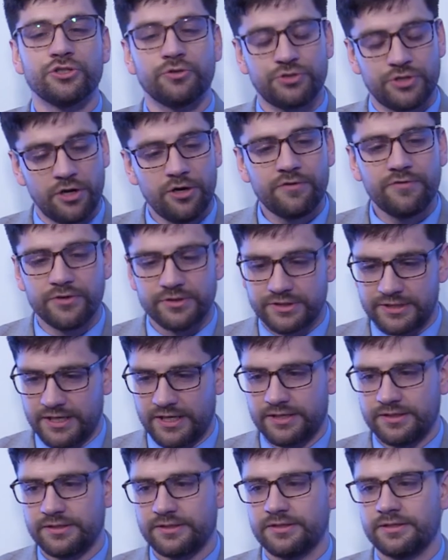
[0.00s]
So Tocqueville
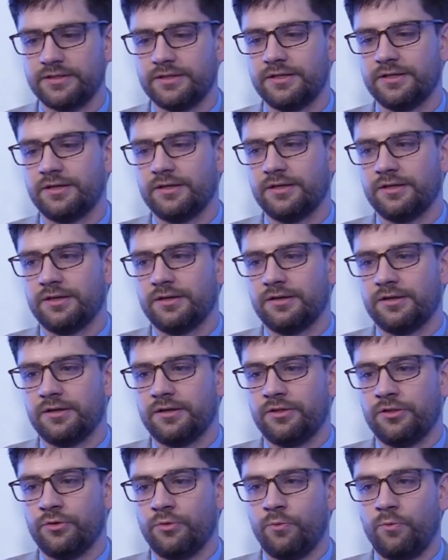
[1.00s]
says,
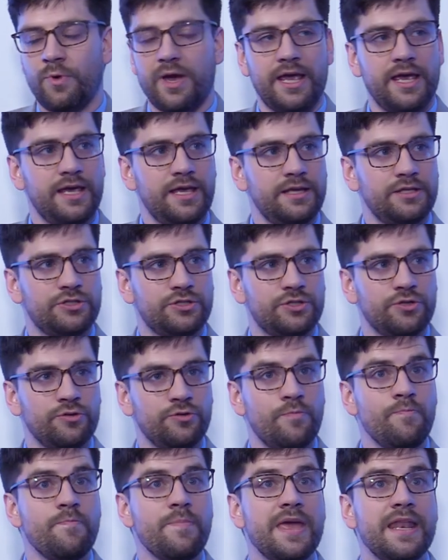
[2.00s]
the way
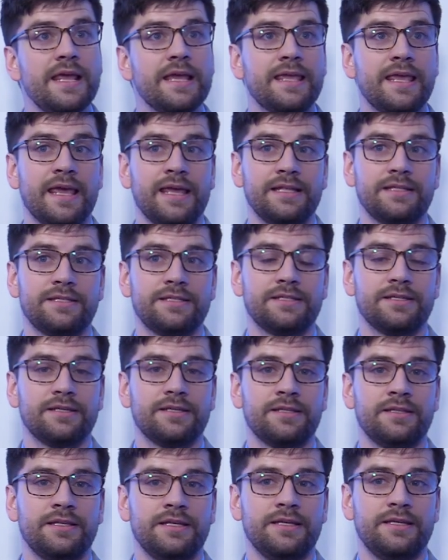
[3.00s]
to mitigate
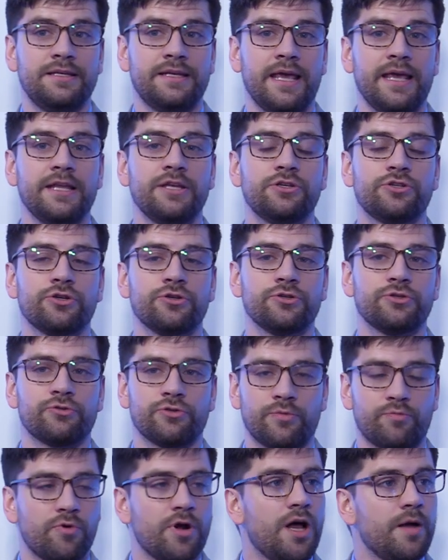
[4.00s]
the dangers or
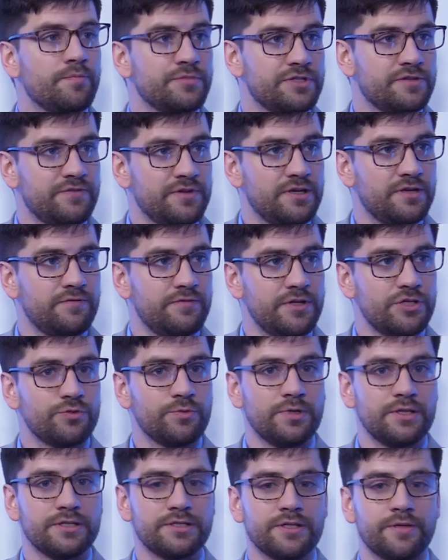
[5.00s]
the problems of
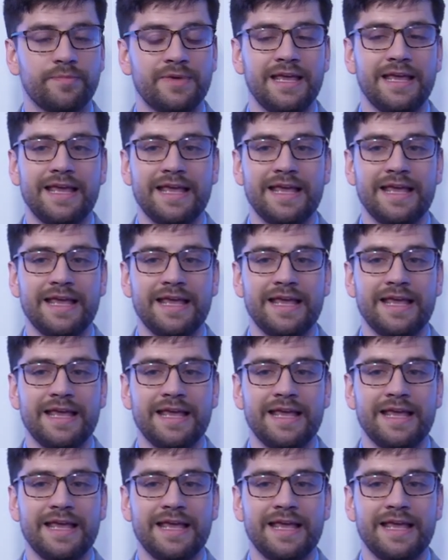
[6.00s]
individualism